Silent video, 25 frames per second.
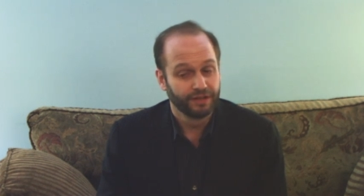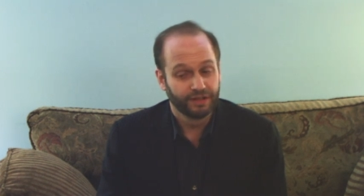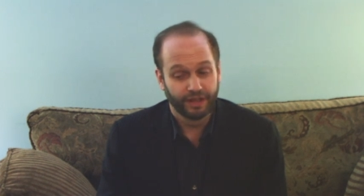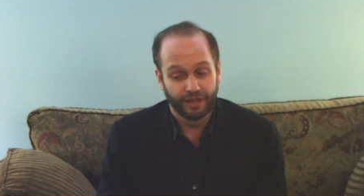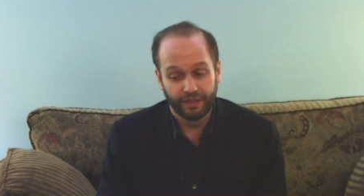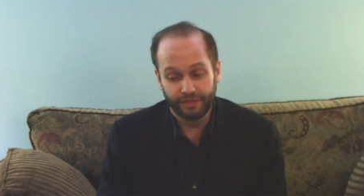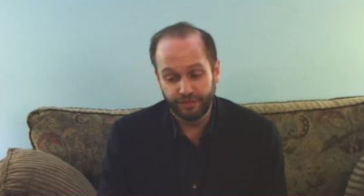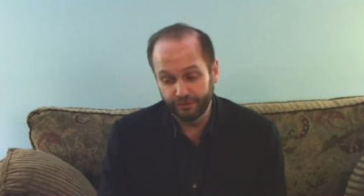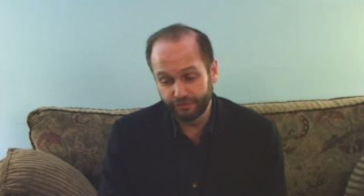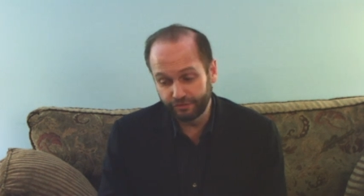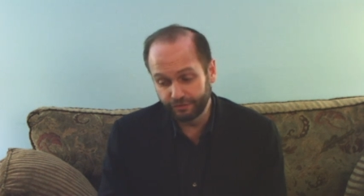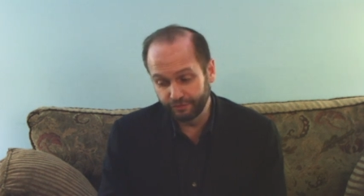
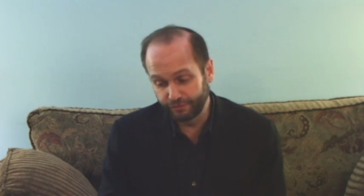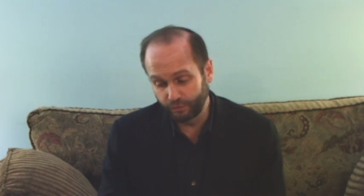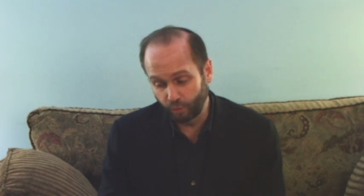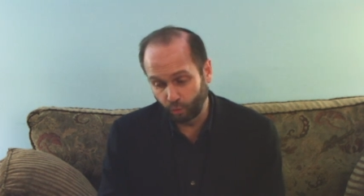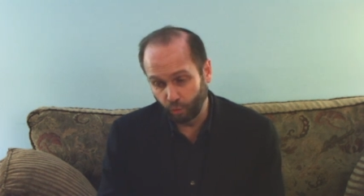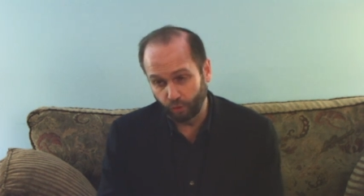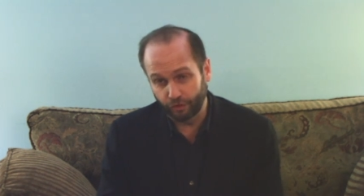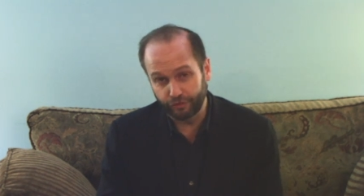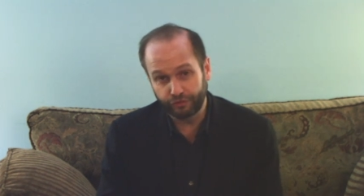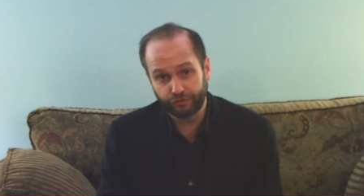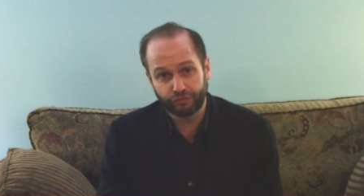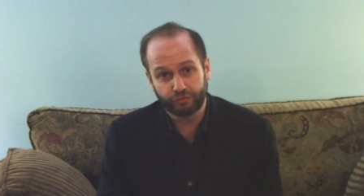And this, of
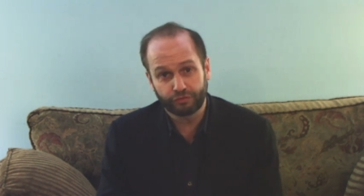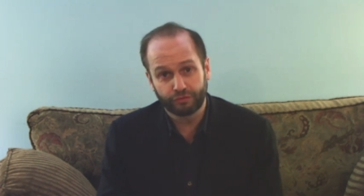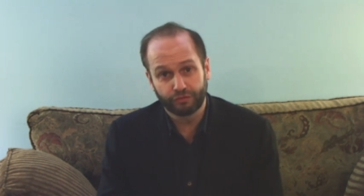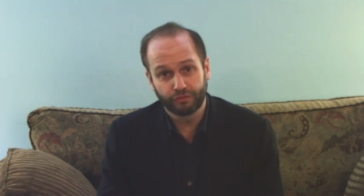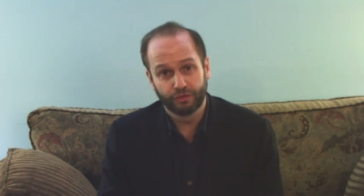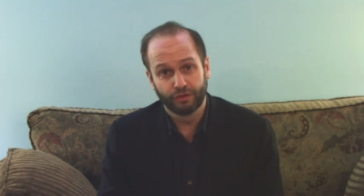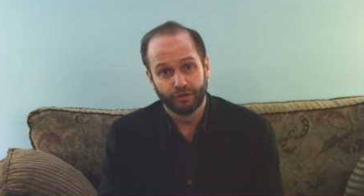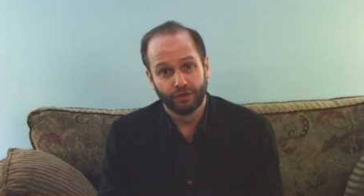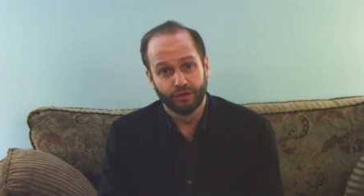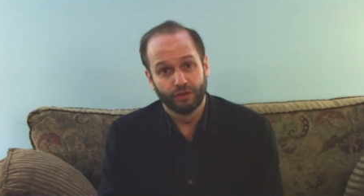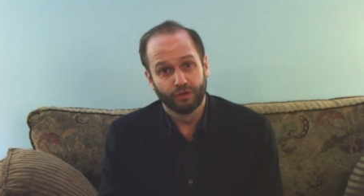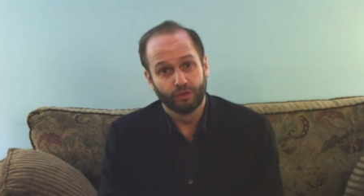
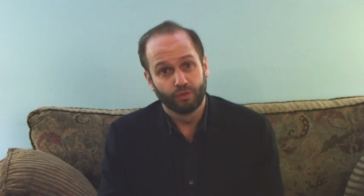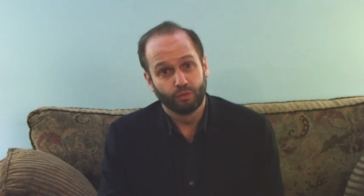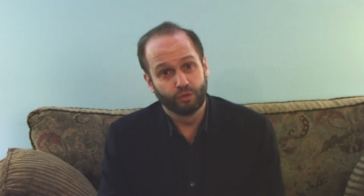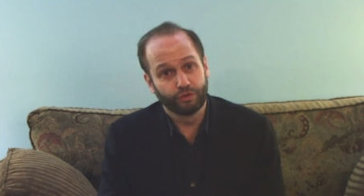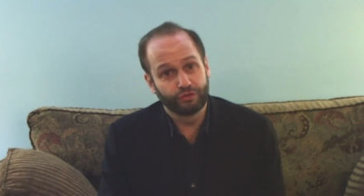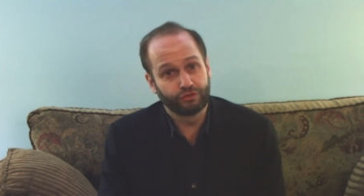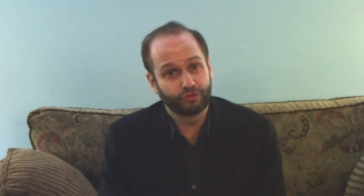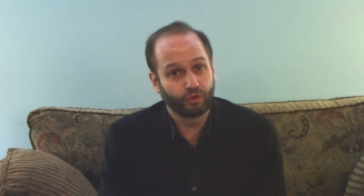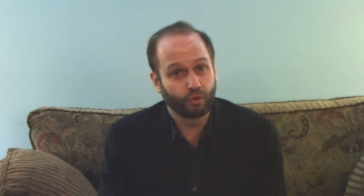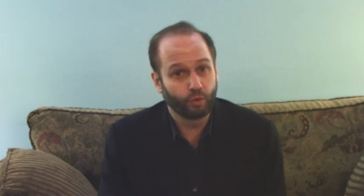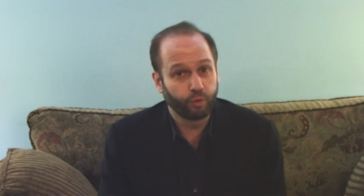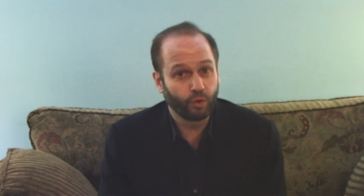course,
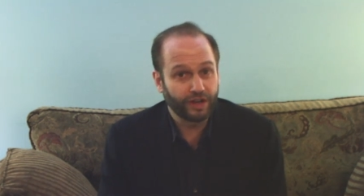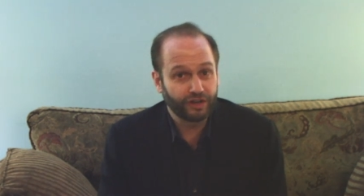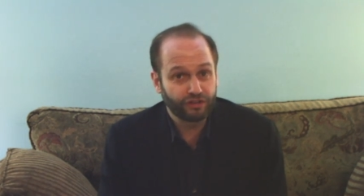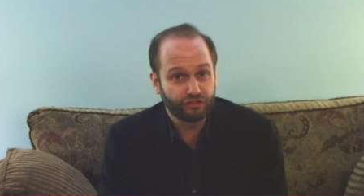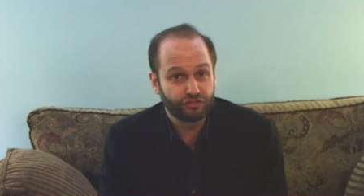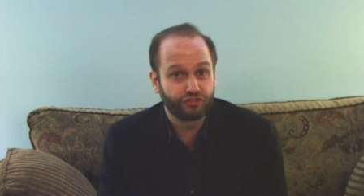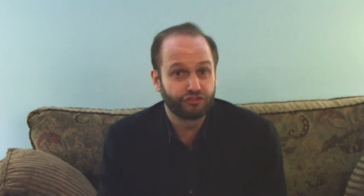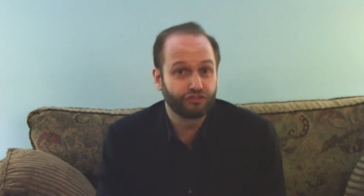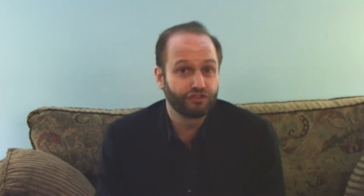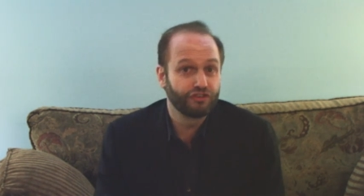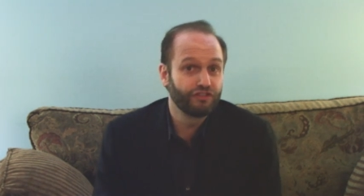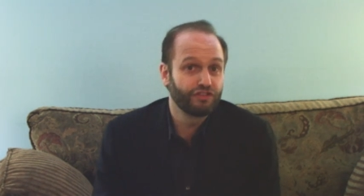was a
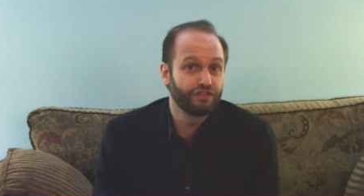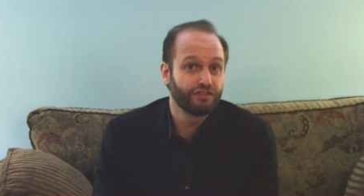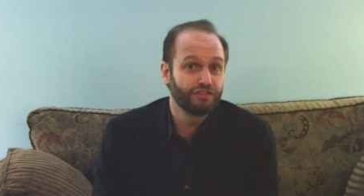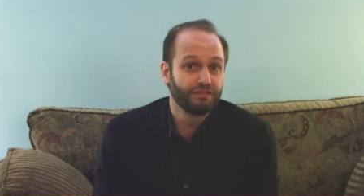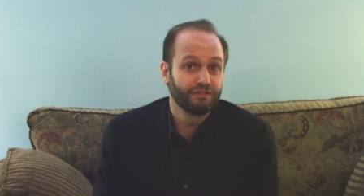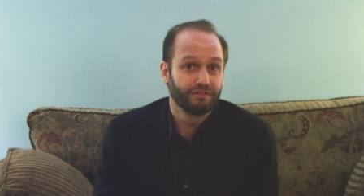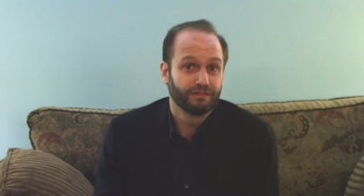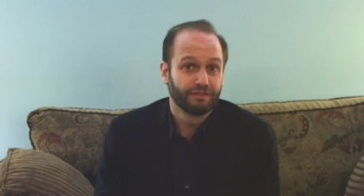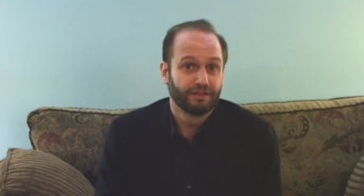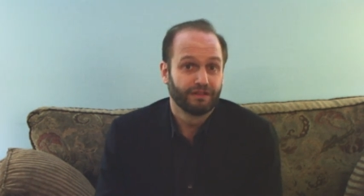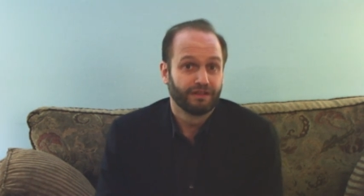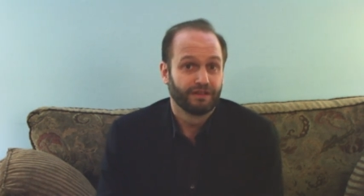
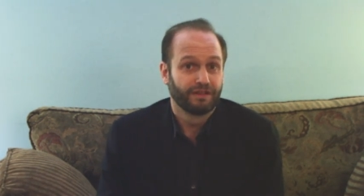question